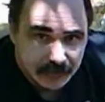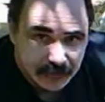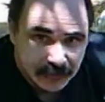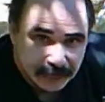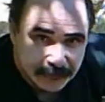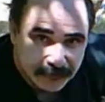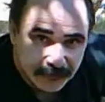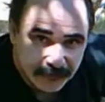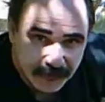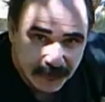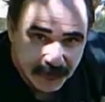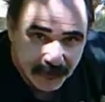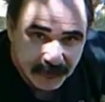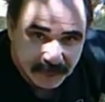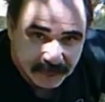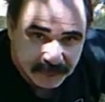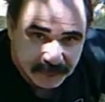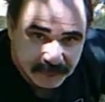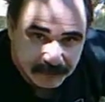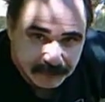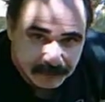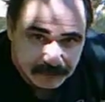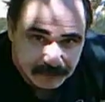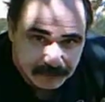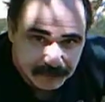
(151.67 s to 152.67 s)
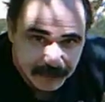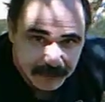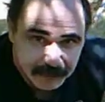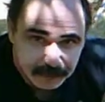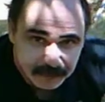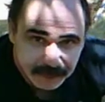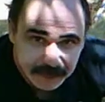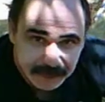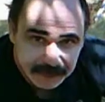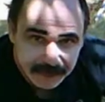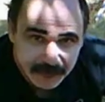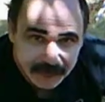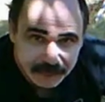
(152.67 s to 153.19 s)
for us
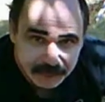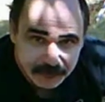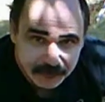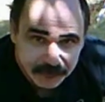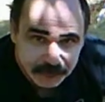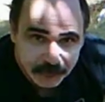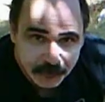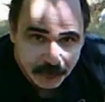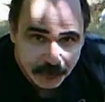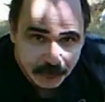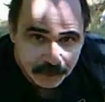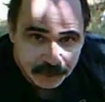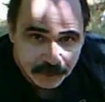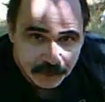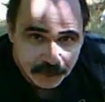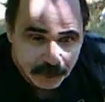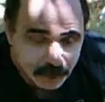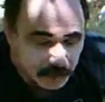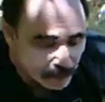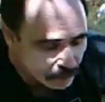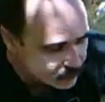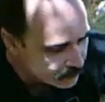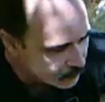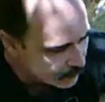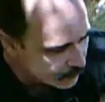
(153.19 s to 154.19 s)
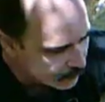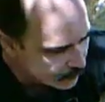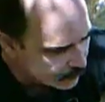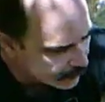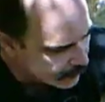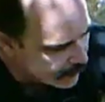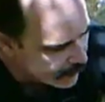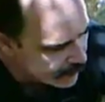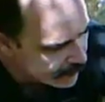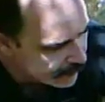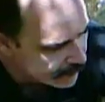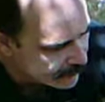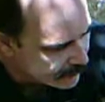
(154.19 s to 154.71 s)
people that like to grow their own food,
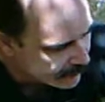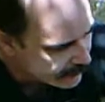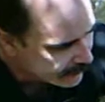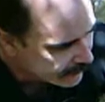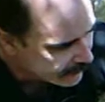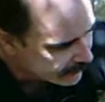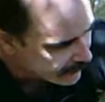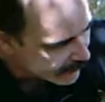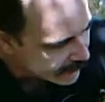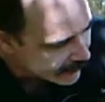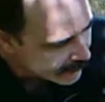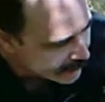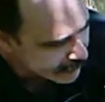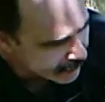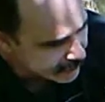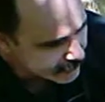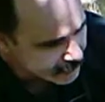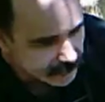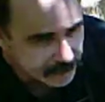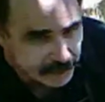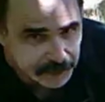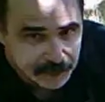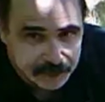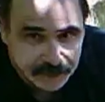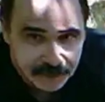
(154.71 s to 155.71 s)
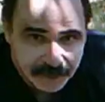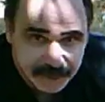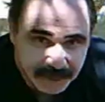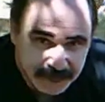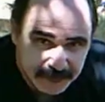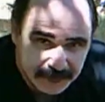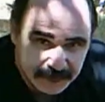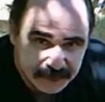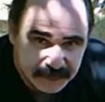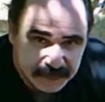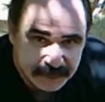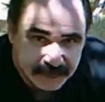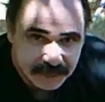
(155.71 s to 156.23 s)
and if you're
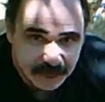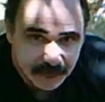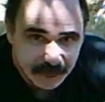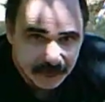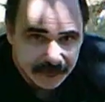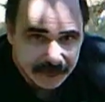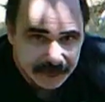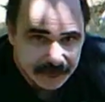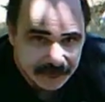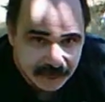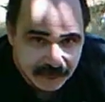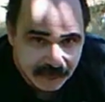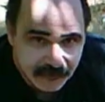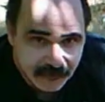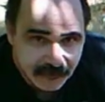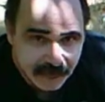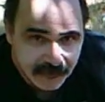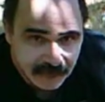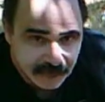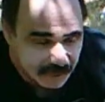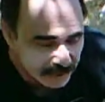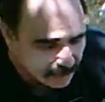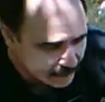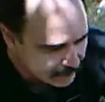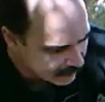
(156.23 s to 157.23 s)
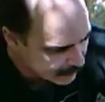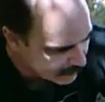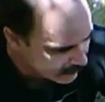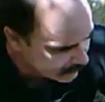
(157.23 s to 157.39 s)
thinking of starting a garden